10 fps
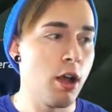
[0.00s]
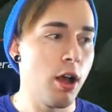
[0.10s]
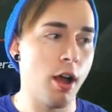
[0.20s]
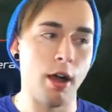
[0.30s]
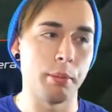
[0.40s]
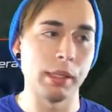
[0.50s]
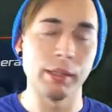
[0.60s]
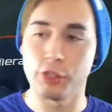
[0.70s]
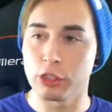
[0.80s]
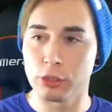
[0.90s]
If
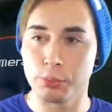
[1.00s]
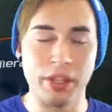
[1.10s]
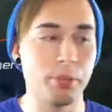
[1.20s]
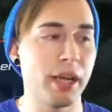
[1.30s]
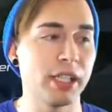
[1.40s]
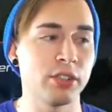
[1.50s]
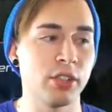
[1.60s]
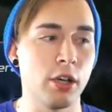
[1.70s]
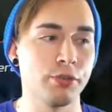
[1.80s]
you're just playing by yourself,